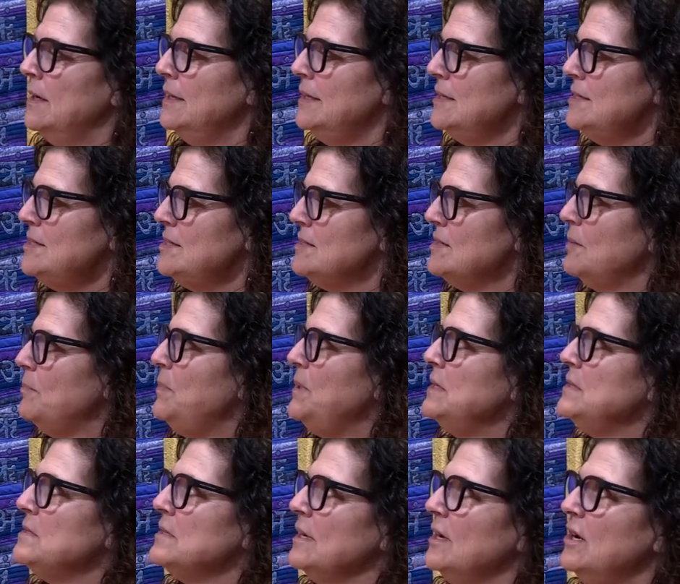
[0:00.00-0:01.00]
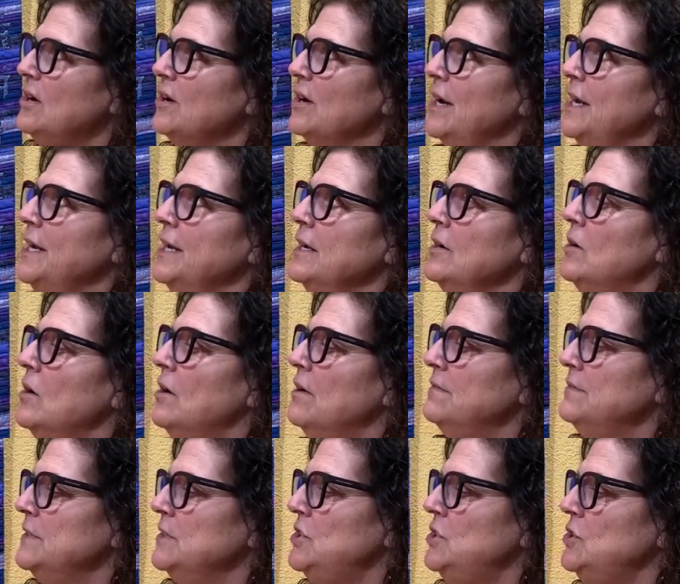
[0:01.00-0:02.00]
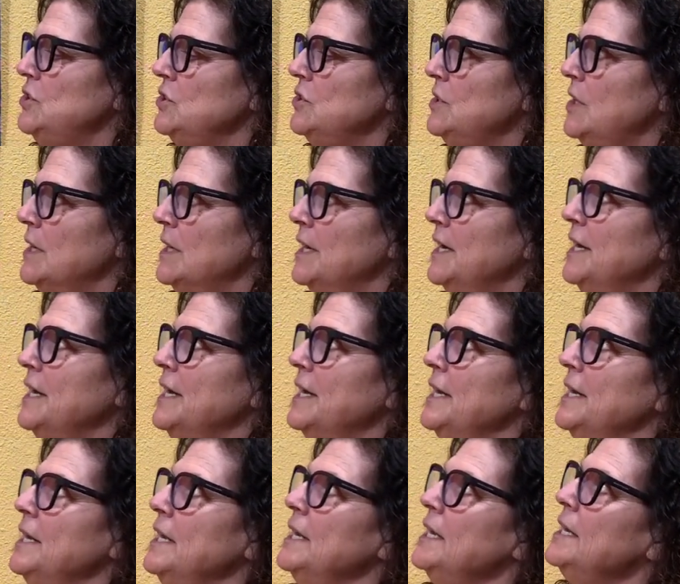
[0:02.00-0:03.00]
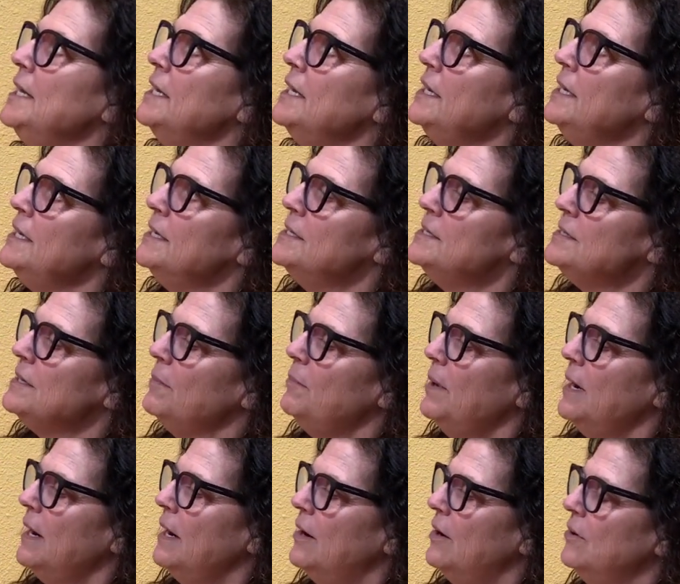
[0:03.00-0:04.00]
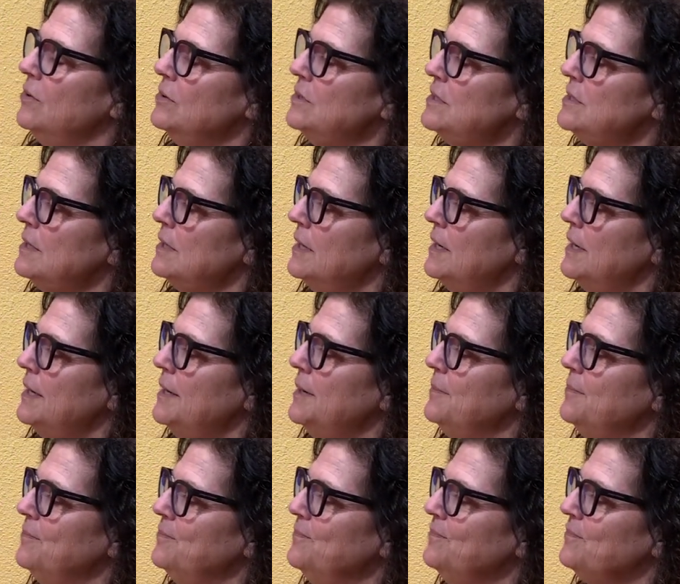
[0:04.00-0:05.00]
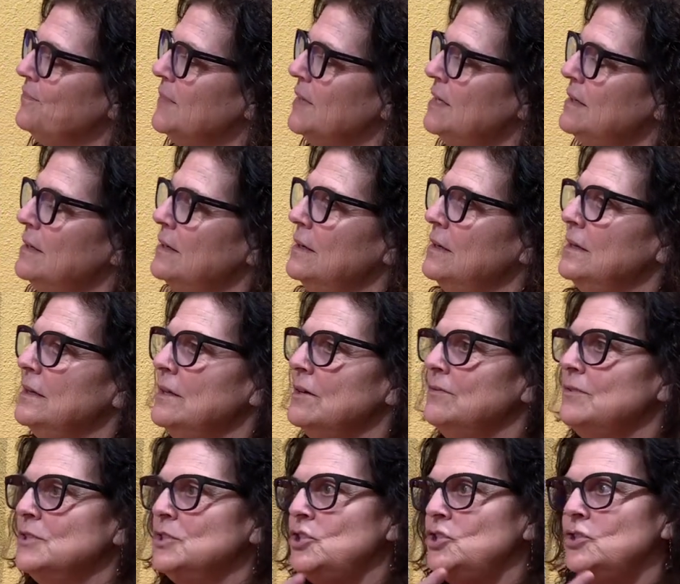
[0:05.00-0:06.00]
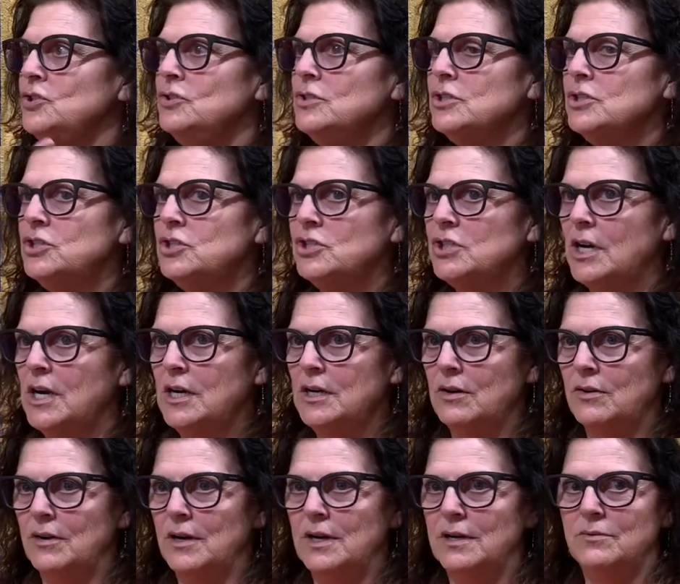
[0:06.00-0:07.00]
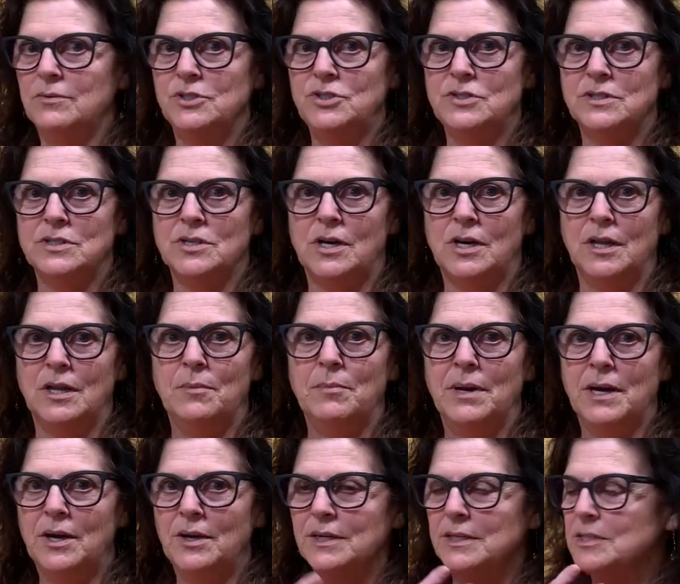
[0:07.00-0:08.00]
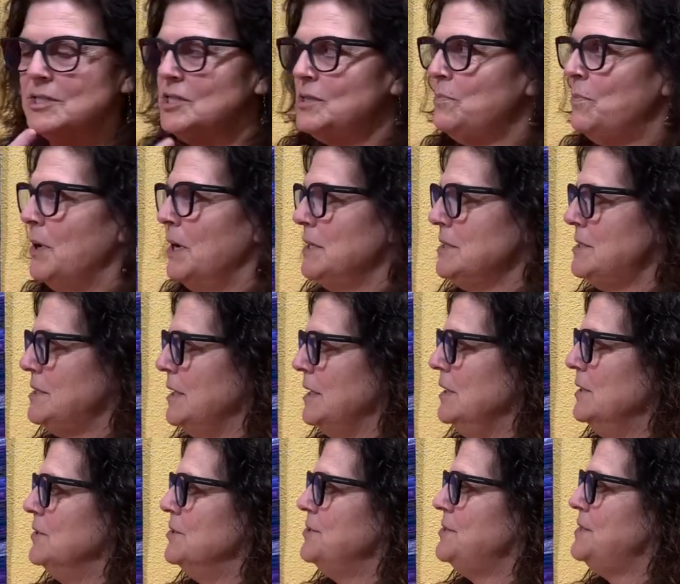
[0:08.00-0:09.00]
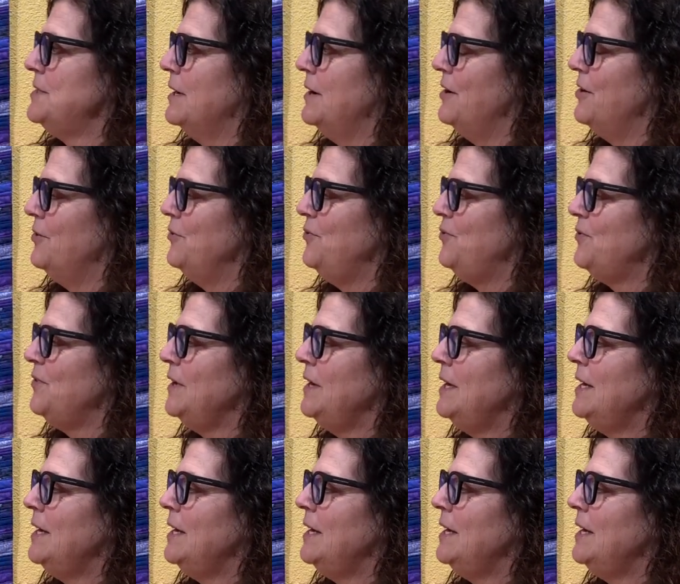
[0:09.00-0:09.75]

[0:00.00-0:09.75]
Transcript: This is a piece I created called Vishuddha, and it is about the Vishuddha chakra, which is all about expressing yourself.